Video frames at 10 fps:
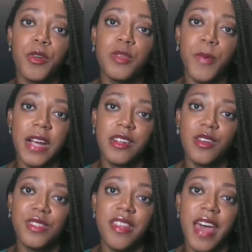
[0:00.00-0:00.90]

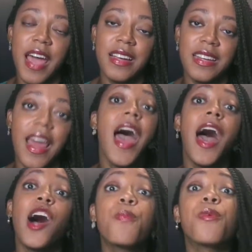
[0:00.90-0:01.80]
perspectives that can
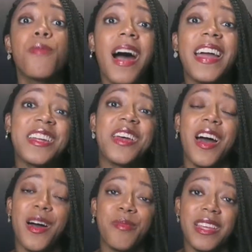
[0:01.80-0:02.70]
help remind,
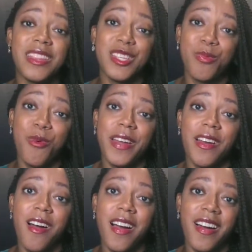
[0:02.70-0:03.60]
at this
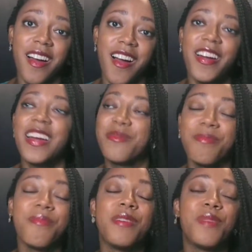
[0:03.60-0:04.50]
point, our
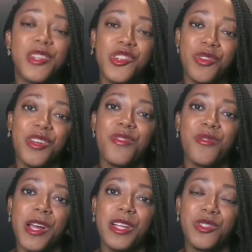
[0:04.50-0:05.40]
administrative
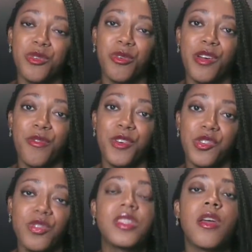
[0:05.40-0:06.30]
and regulatory
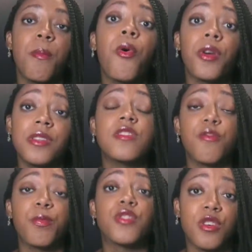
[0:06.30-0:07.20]
officials the importance
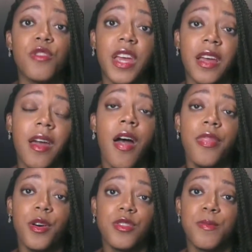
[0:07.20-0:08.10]
of preserving
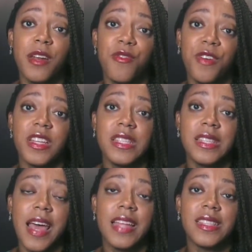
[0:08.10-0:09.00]
those
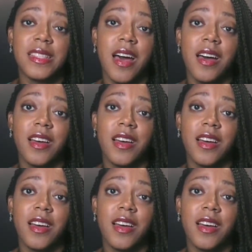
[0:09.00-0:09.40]
benefits and